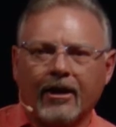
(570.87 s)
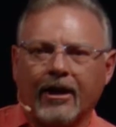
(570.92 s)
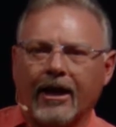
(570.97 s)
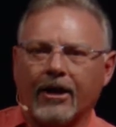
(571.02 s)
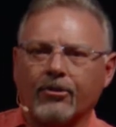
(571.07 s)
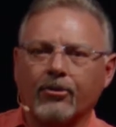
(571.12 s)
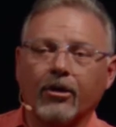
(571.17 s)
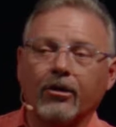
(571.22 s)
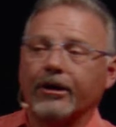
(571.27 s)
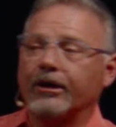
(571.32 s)

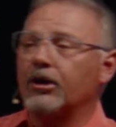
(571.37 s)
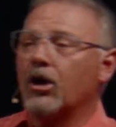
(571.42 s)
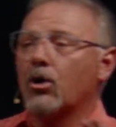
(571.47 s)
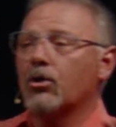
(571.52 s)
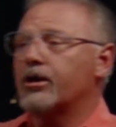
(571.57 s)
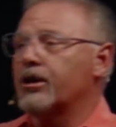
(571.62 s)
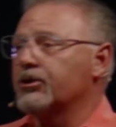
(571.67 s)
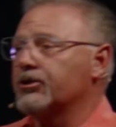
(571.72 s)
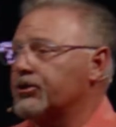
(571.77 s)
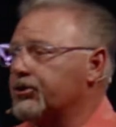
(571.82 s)
and really no
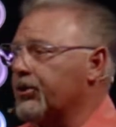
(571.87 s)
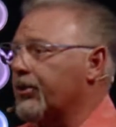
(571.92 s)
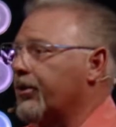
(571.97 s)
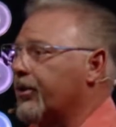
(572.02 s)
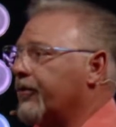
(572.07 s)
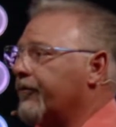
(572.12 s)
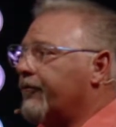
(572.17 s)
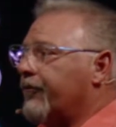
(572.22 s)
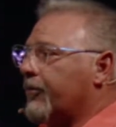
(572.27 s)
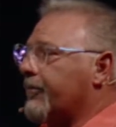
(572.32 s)

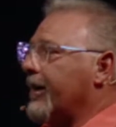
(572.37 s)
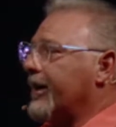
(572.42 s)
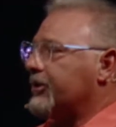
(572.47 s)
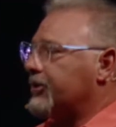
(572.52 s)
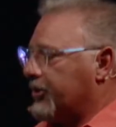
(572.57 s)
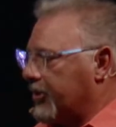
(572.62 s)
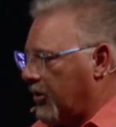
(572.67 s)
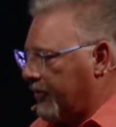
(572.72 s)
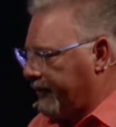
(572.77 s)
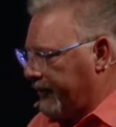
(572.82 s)
concern for
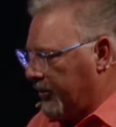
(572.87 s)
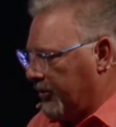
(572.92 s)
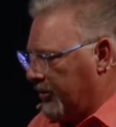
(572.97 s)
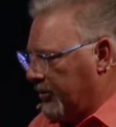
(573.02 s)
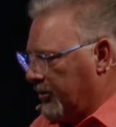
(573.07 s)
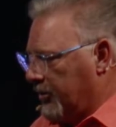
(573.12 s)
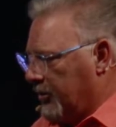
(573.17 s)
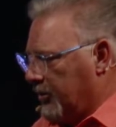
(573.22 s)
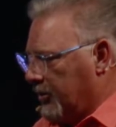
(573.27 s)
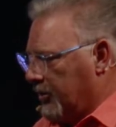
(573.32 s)
myself.
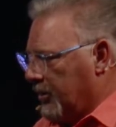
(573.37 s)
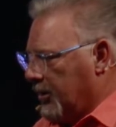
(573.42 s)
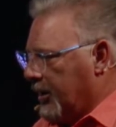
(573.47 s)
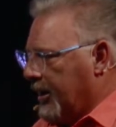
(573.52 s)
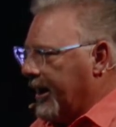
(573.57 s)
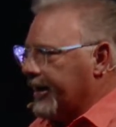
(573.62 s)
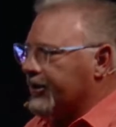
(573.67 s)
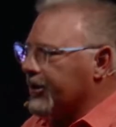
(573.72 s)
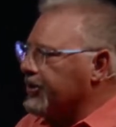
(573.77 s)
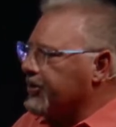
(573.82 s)

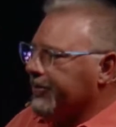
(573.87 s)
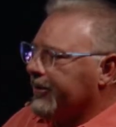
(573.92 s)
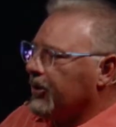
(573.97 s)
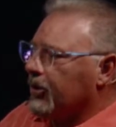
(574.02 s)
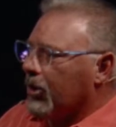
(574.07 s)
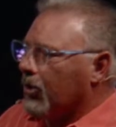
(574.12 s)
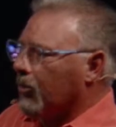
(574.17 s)
That doesn't mean you